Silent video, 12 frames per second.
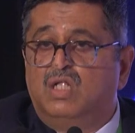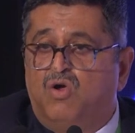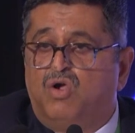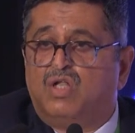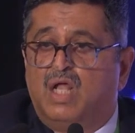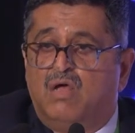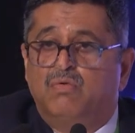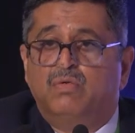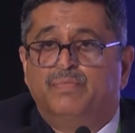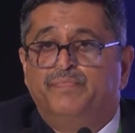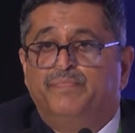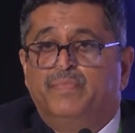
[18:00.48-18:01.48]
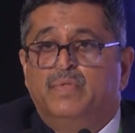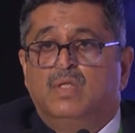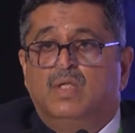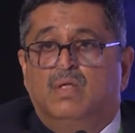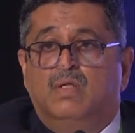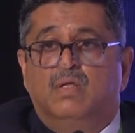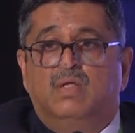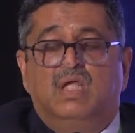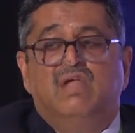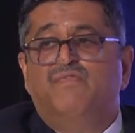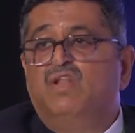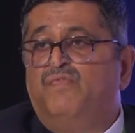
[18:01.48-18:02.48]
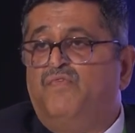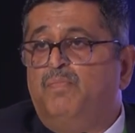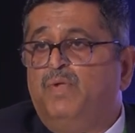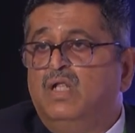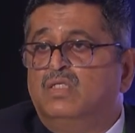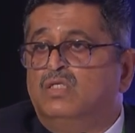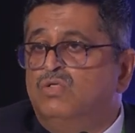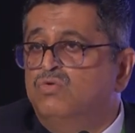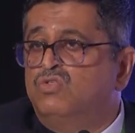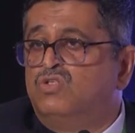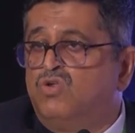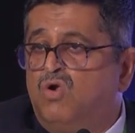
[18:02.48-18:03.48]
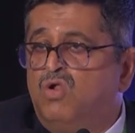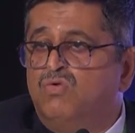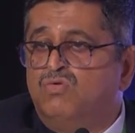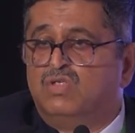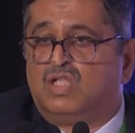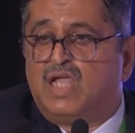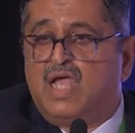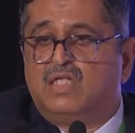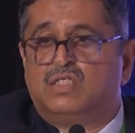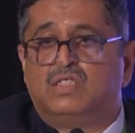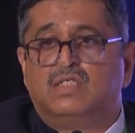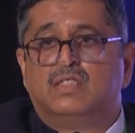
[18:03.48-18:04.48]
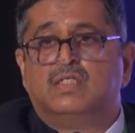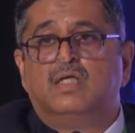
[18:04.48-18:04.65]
the lockdown, even if it means a huge drawdown on cash.